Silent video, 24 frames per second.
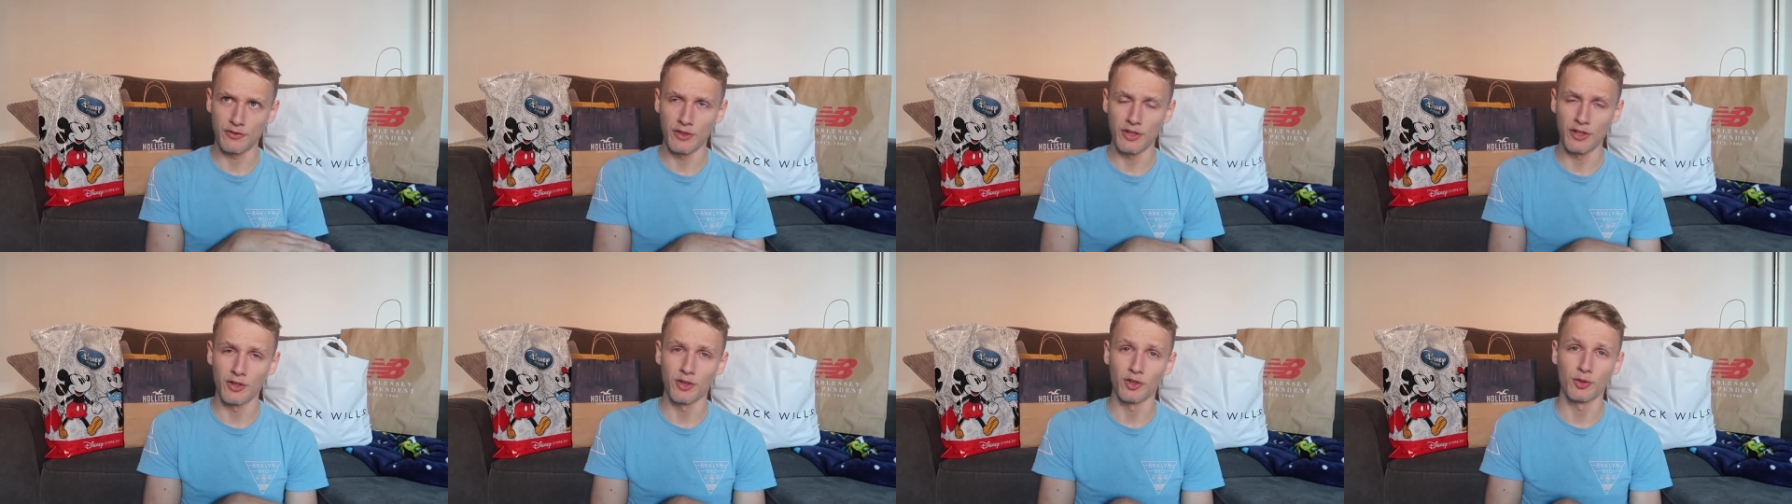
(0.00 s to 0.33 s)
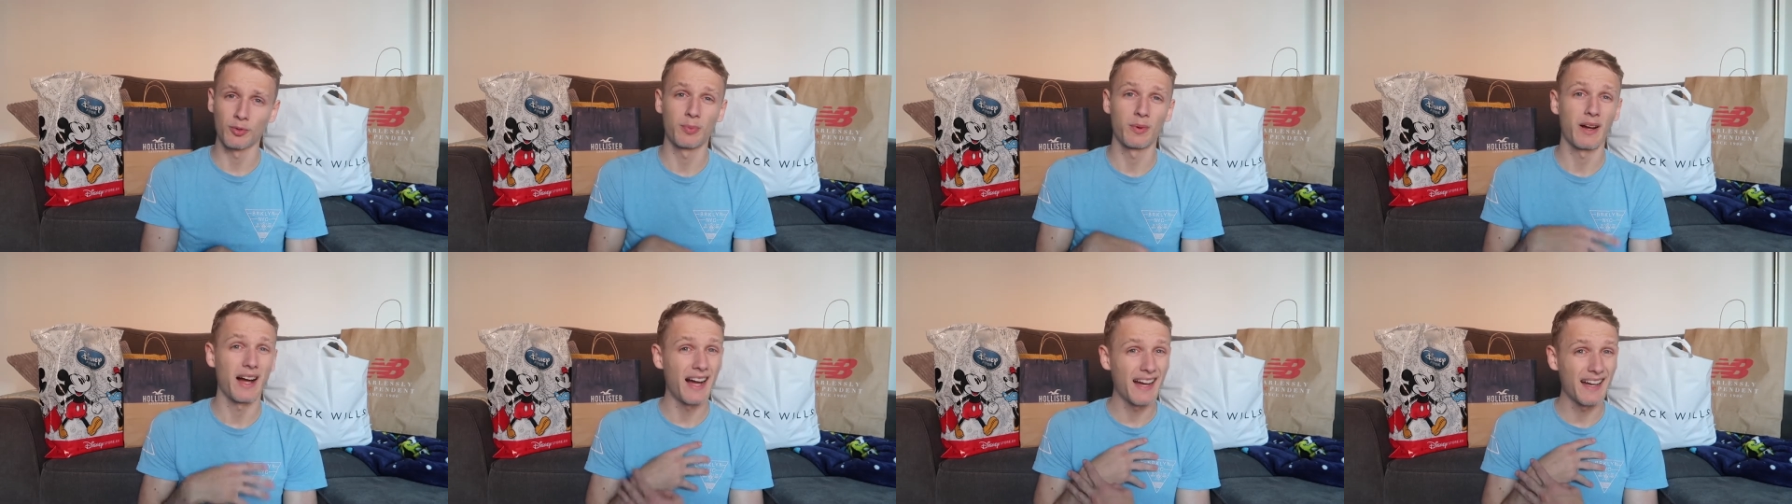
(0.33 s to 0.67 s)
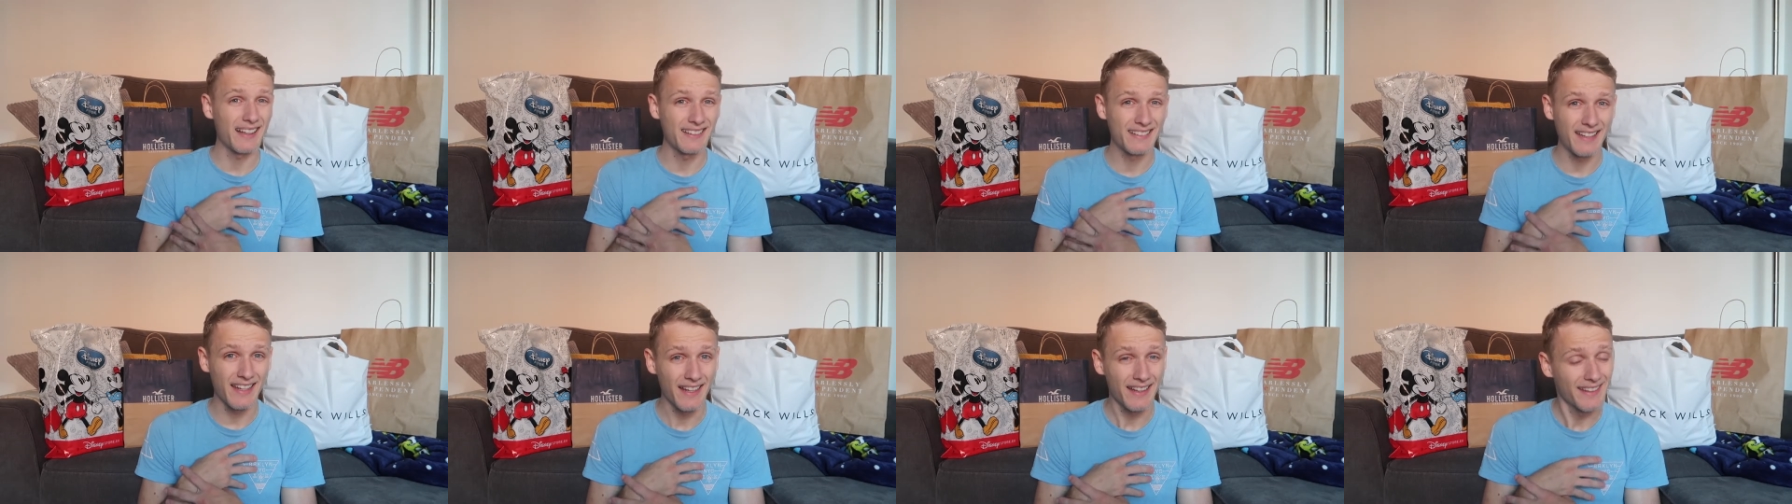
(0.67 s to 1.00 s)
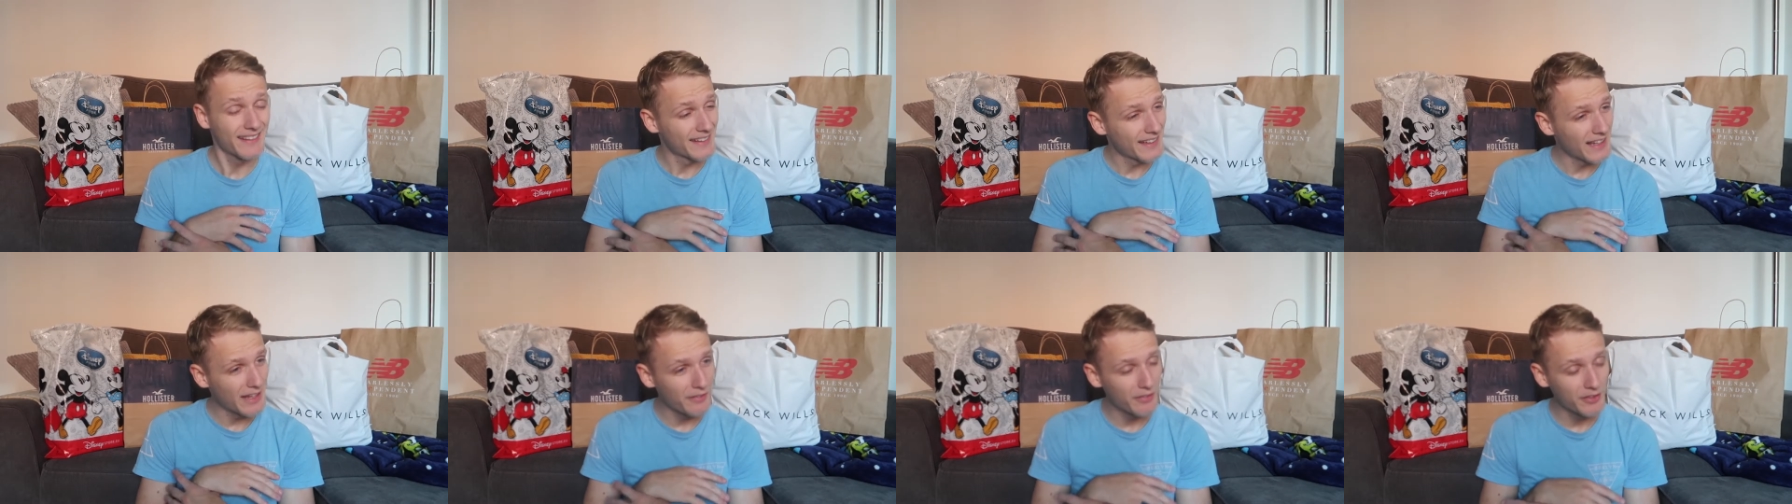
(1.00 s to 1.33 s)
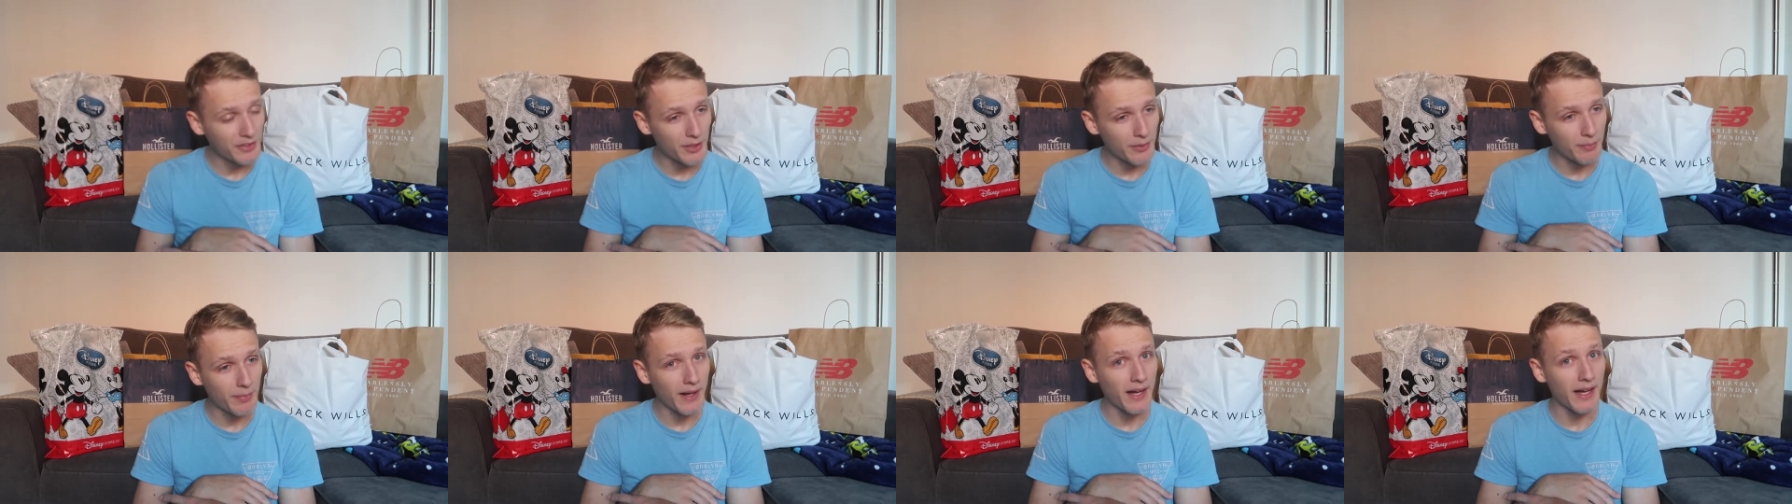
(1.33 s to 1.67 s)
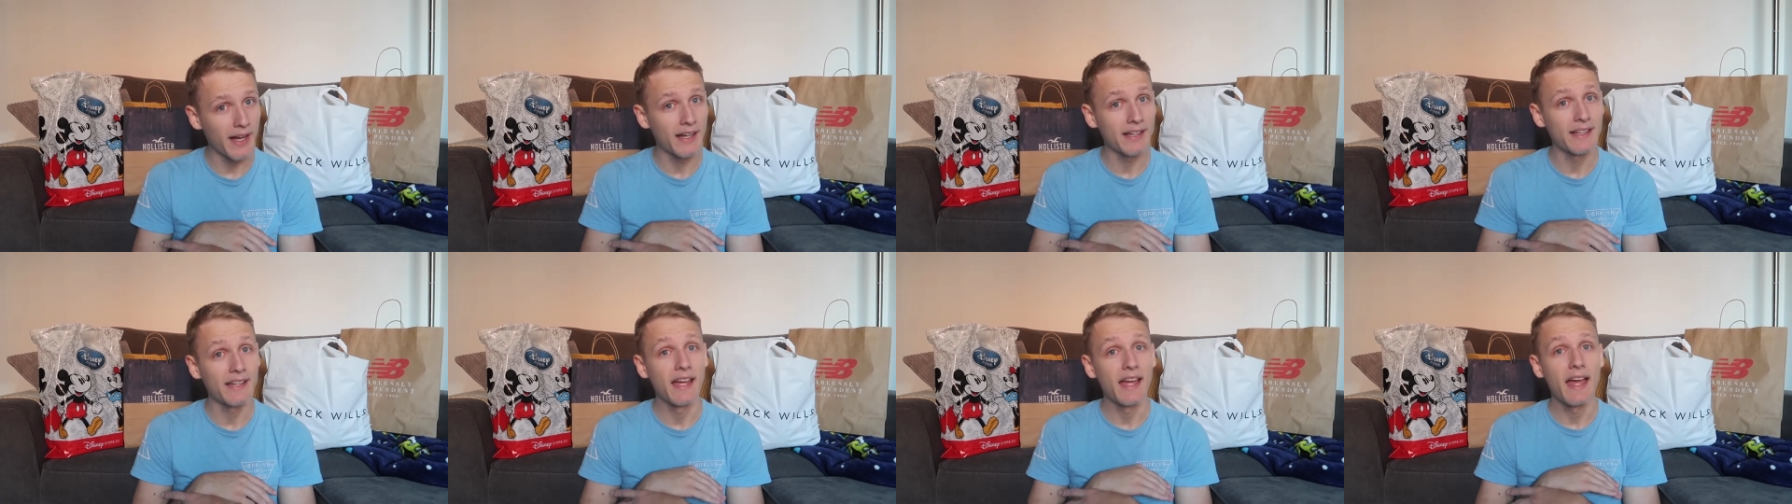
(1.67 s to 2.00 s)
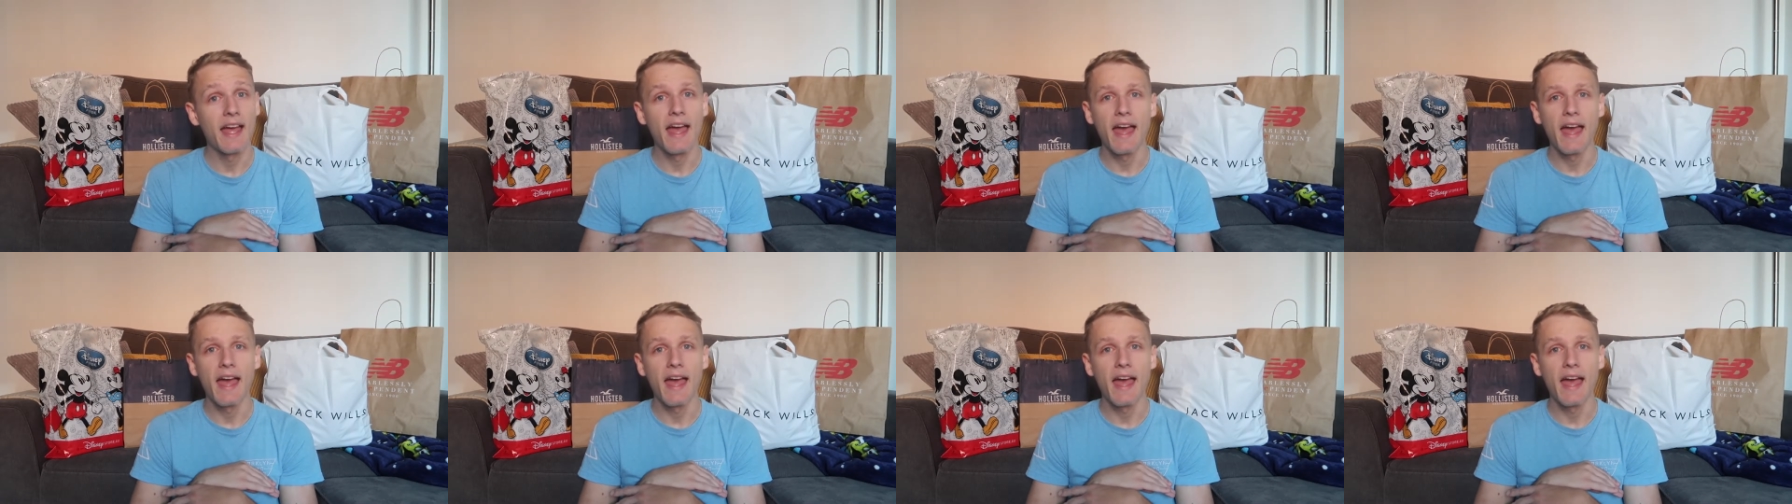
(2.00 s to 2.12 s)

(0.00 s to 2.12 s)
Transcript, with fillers: videos, but I tend never to buy